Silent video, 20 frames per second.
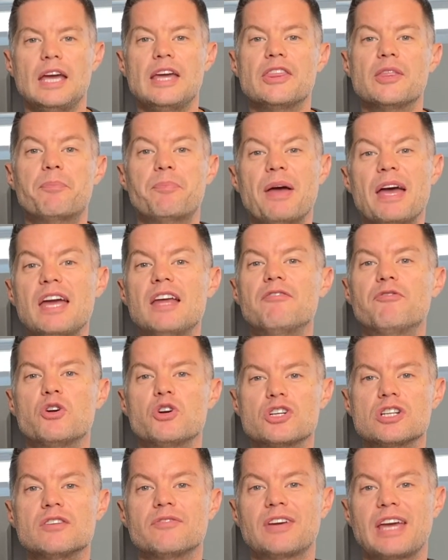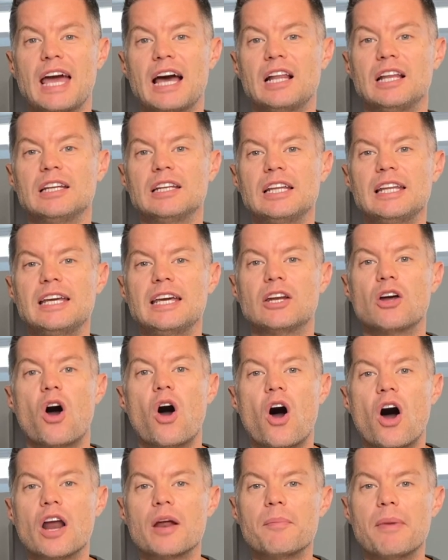In the paid version of Calendly, it
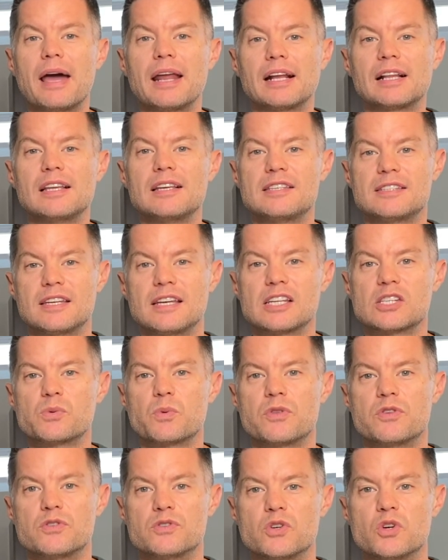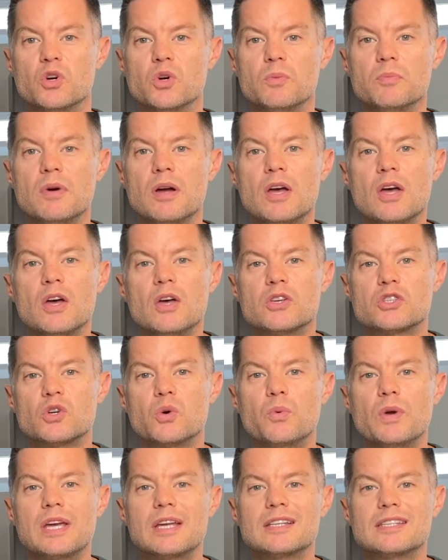automatically syncs with Zoom, so
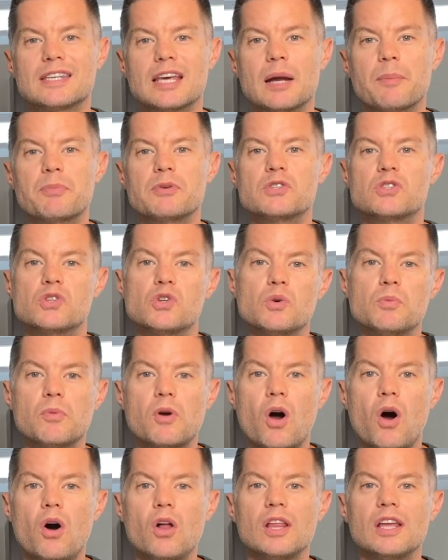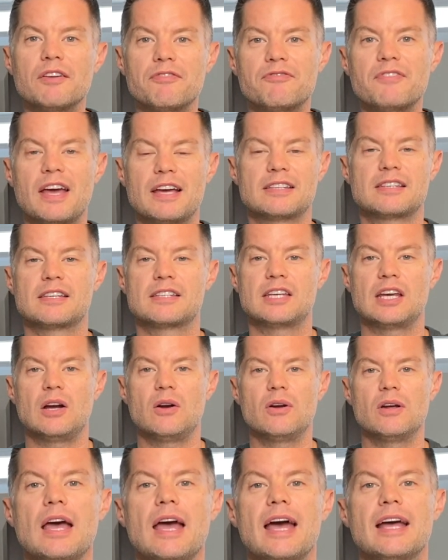we can set up a Zoom call if necessary.